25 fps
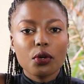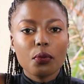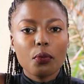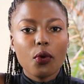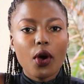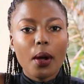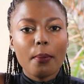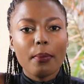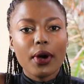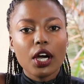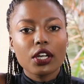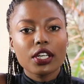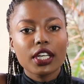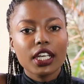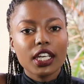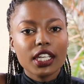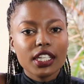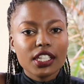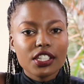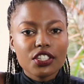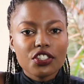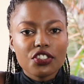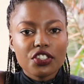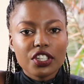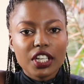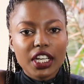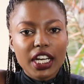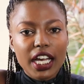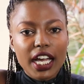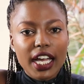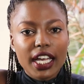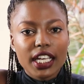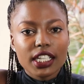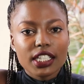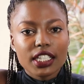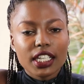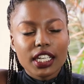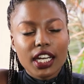know more about Industry
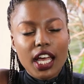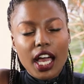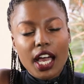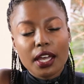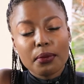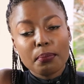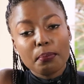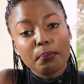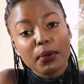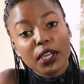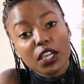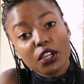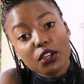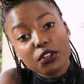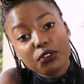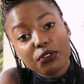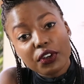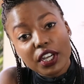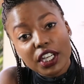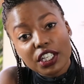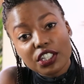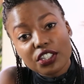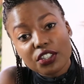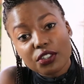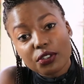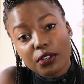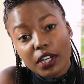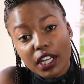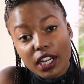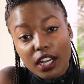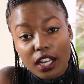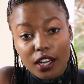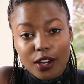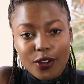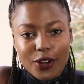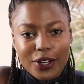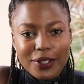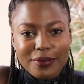Night and how being on radio
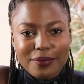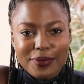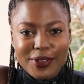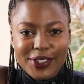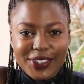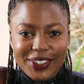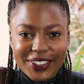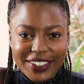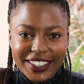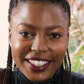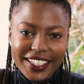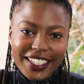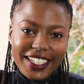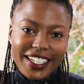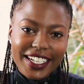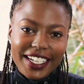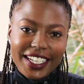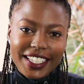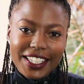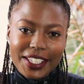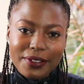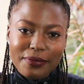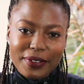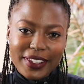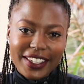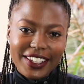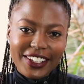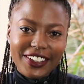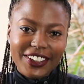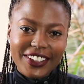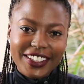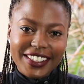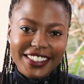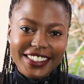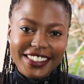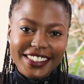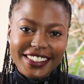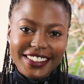and a lot more. Keep it
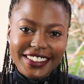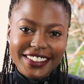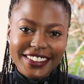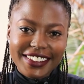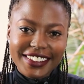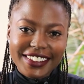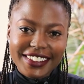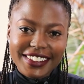locked.